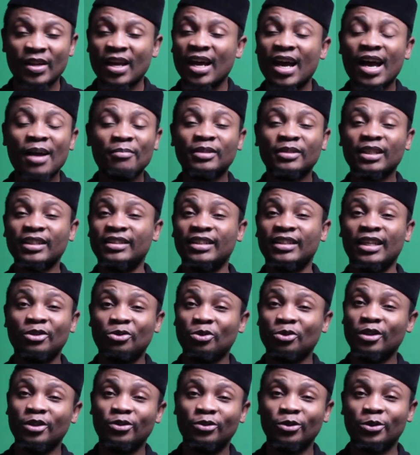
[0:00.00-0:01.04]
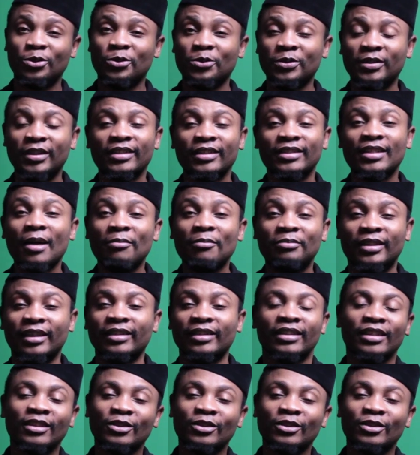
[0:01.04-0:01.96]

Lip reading: I'm just here to introduce the subject.